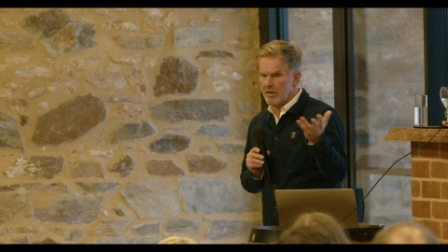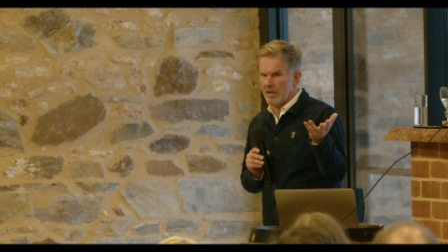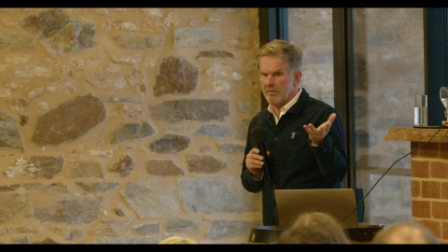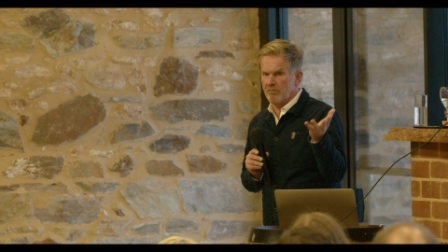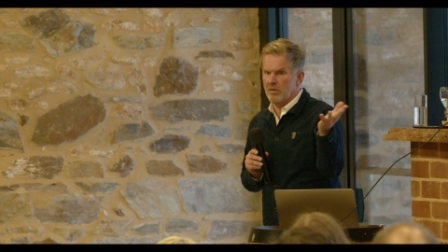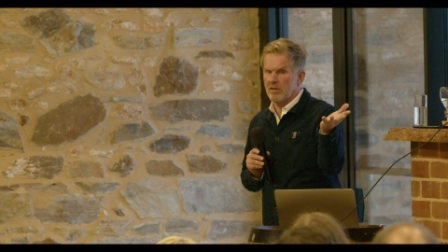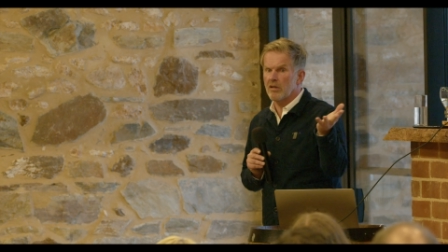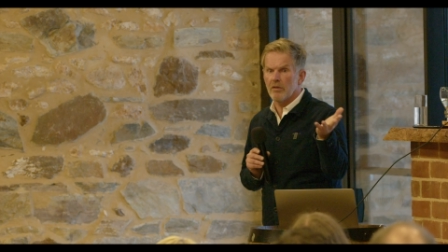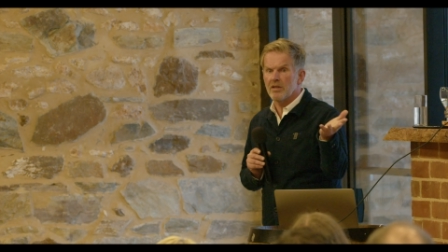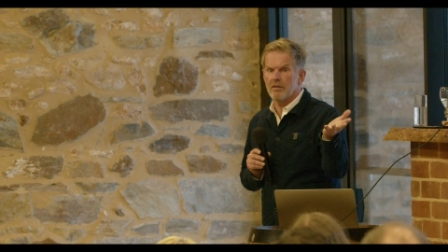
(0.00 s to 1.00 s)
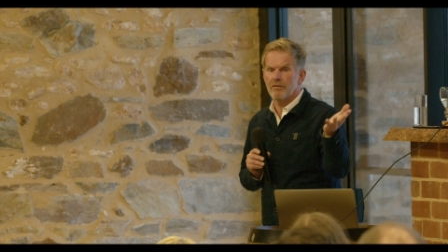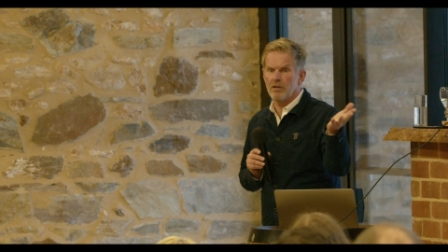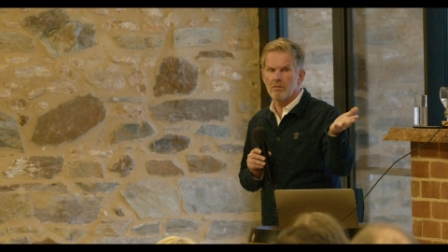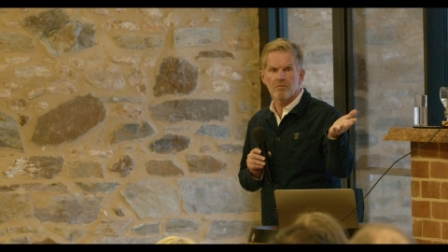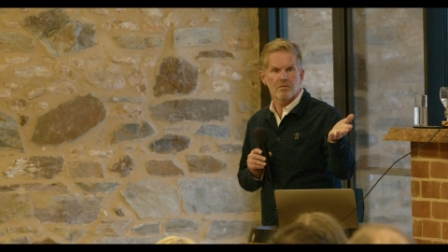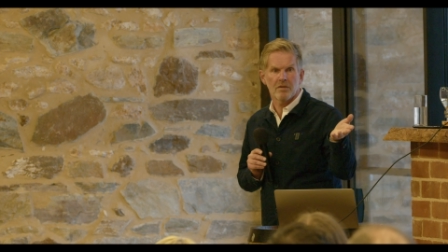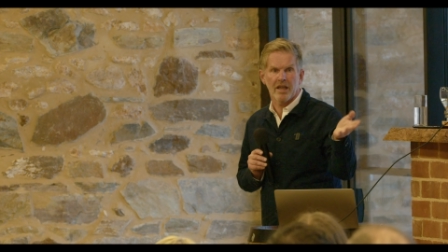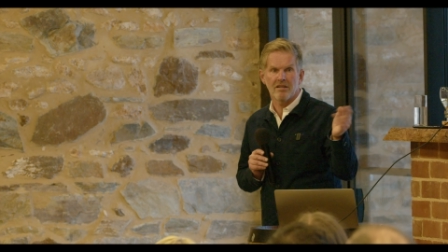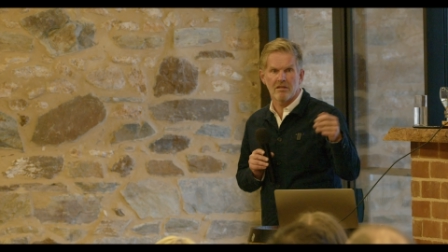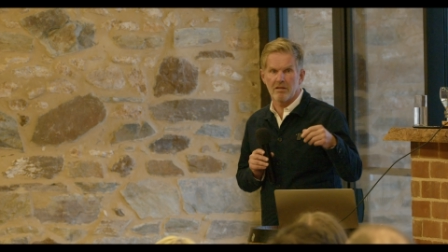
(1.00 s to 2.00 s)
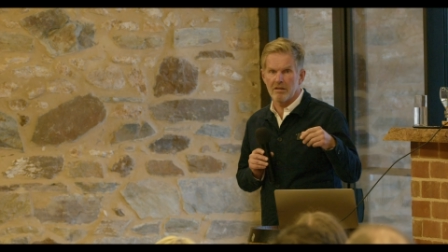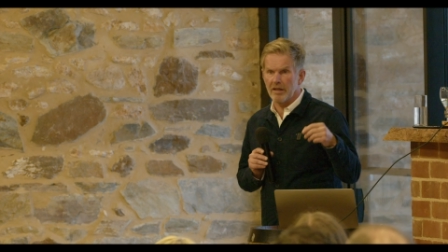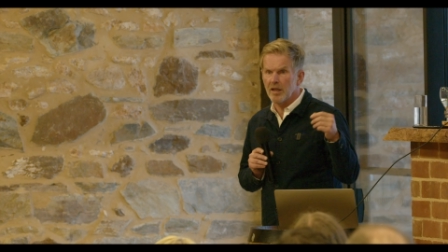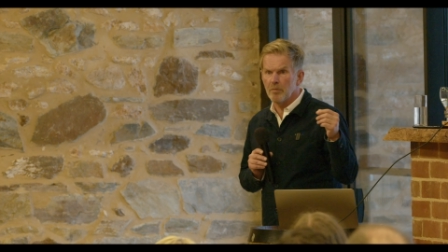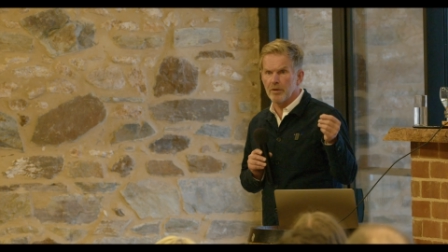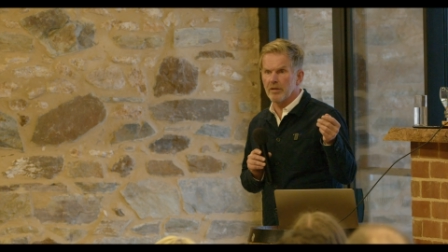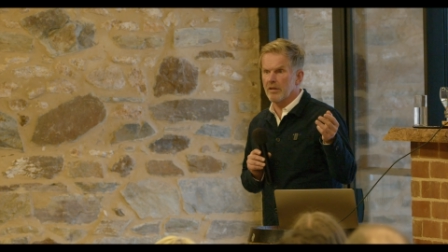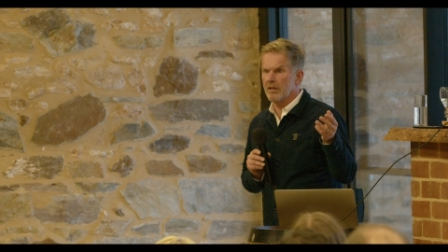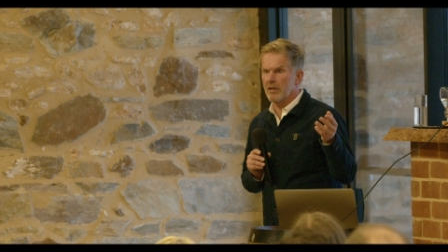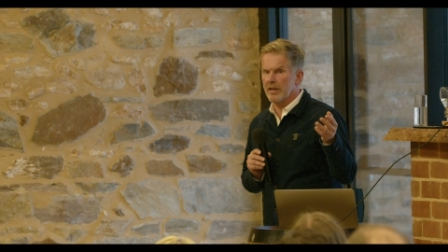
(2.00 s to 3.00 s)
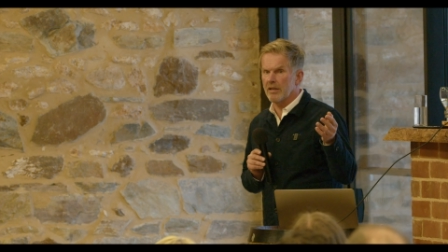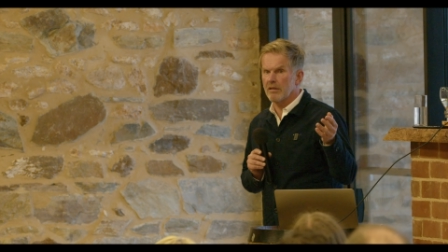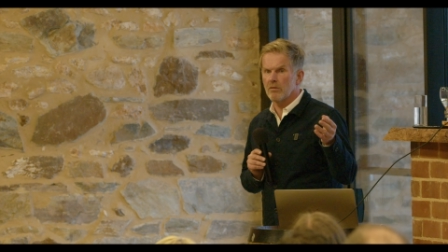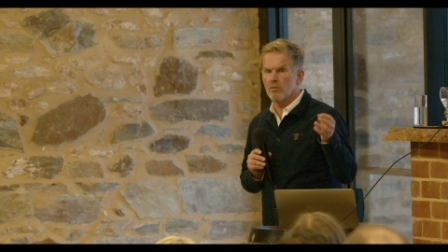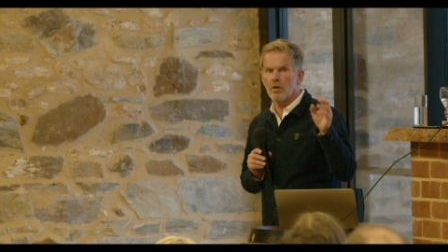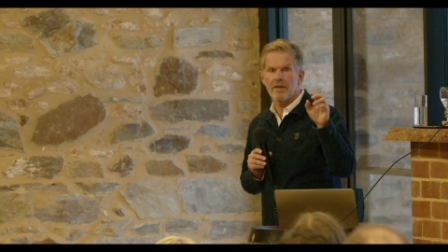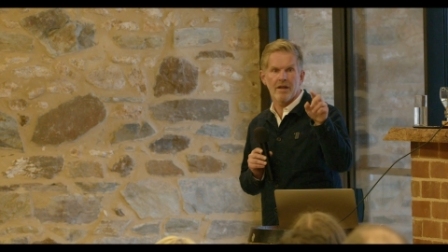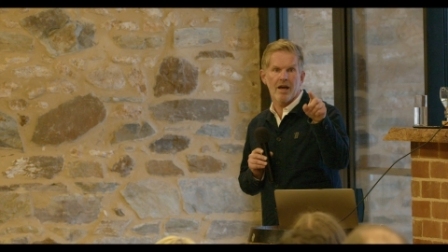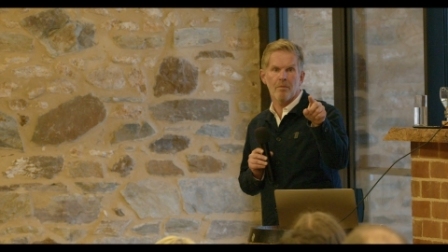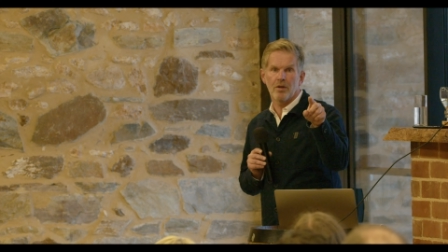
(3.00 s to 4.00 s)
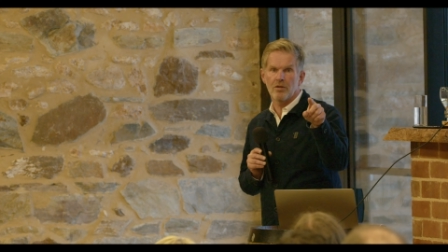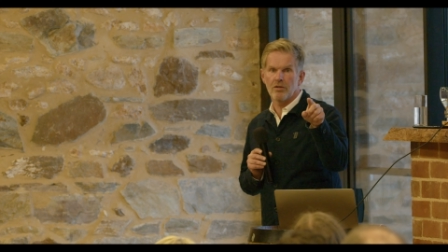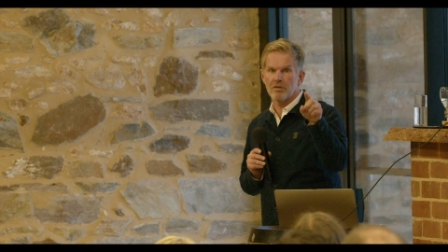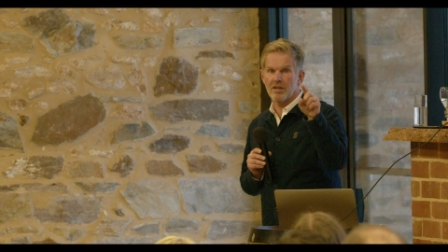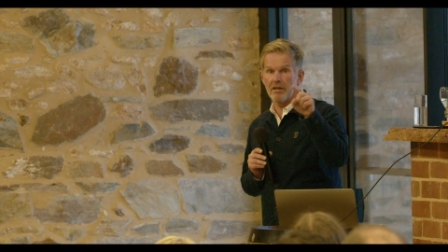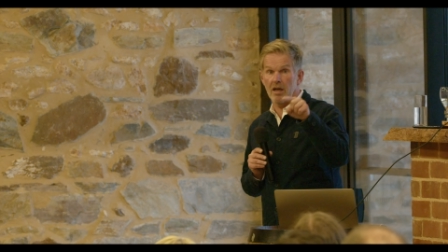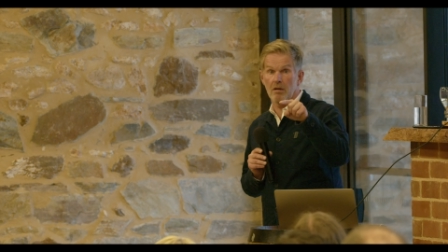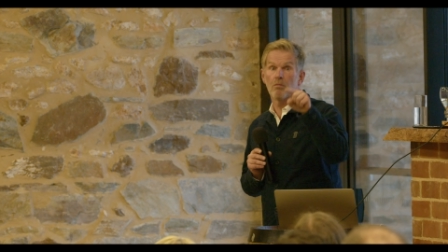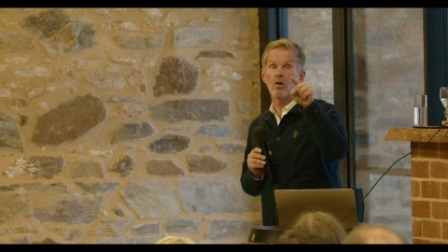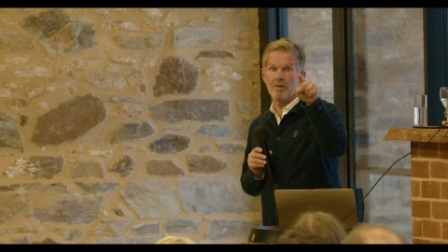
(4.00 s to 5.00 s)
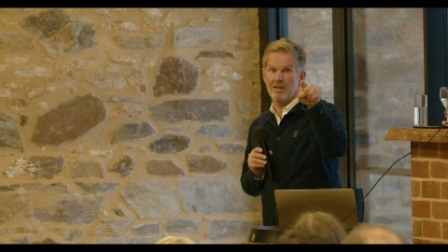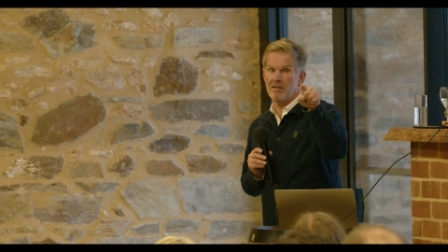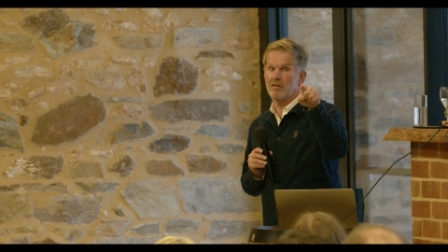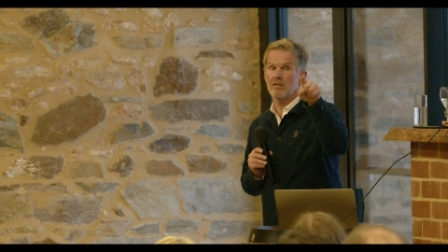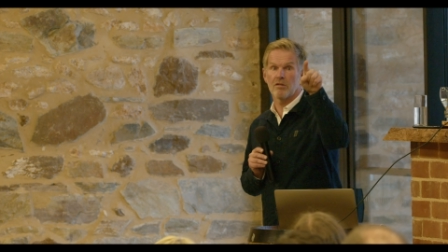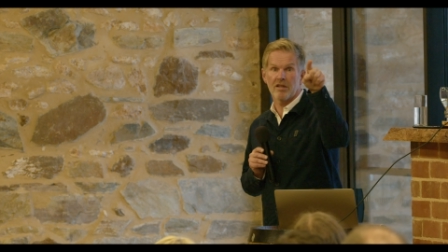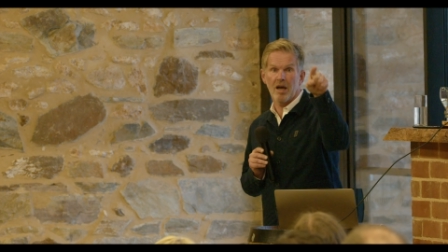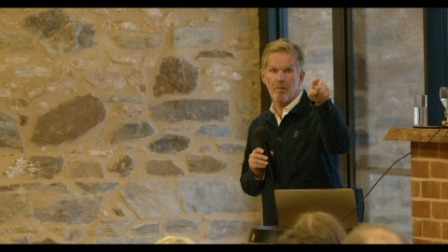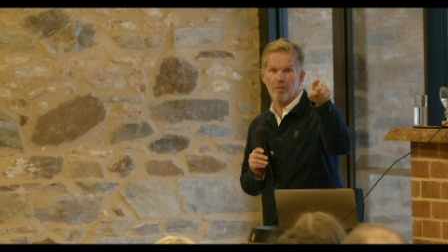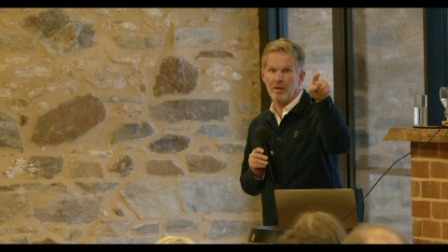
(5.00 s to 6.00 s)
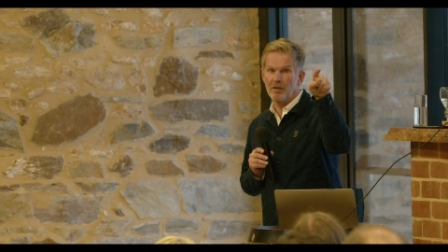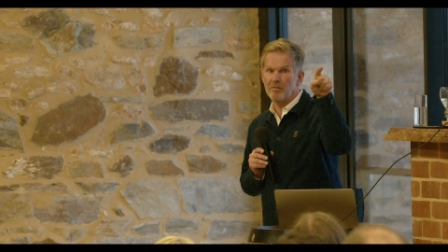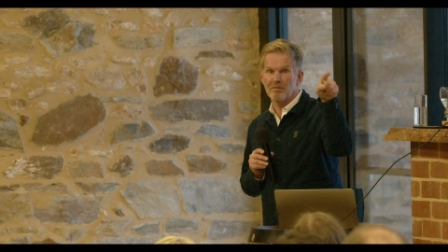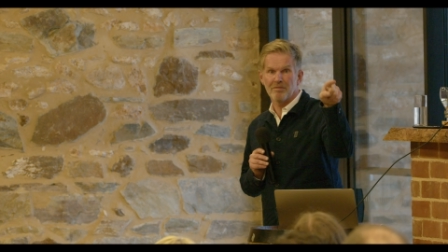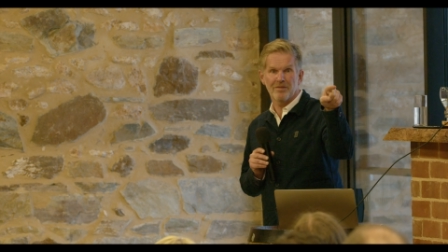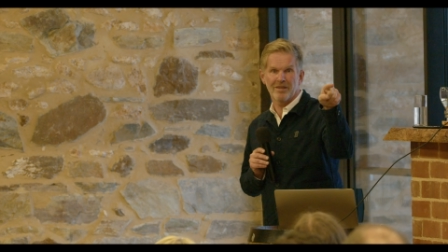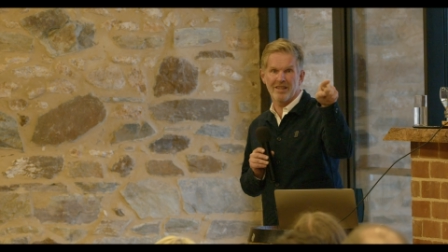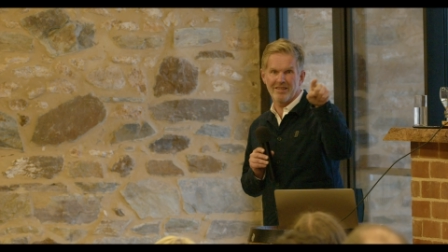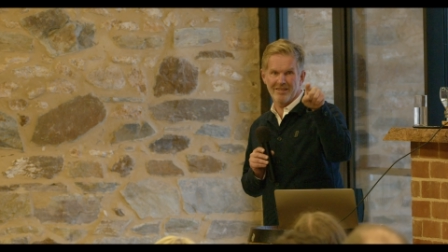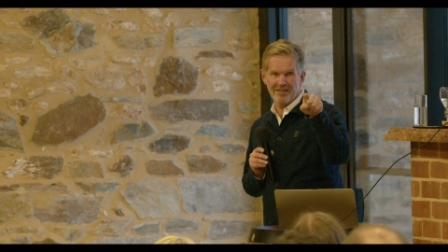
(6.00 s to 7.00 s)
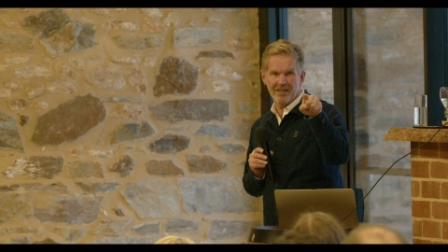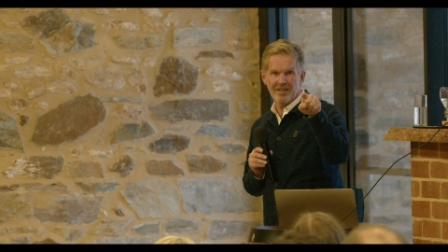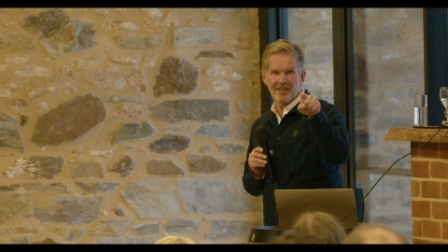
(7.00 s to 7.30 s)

I can go into a few case studies later, but like when that happens, you'll see that more businesses will start popping up, and